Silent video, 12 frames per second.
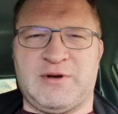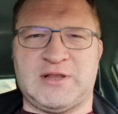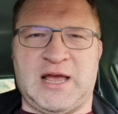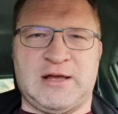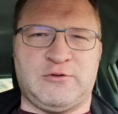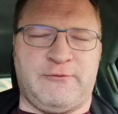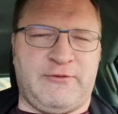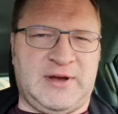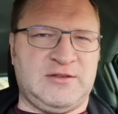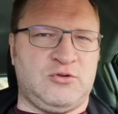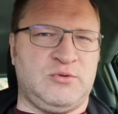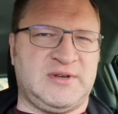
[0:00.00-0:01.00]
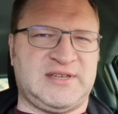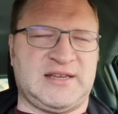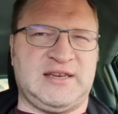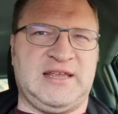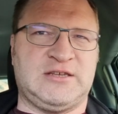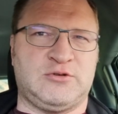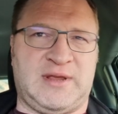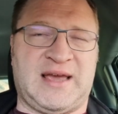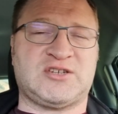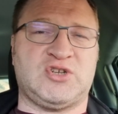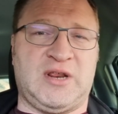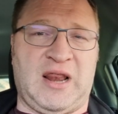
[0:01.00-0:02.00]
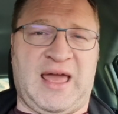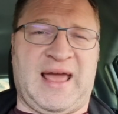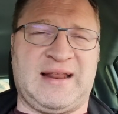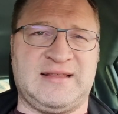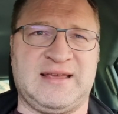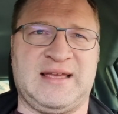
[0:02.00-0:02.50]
out how to fine-tune the technique so they actually land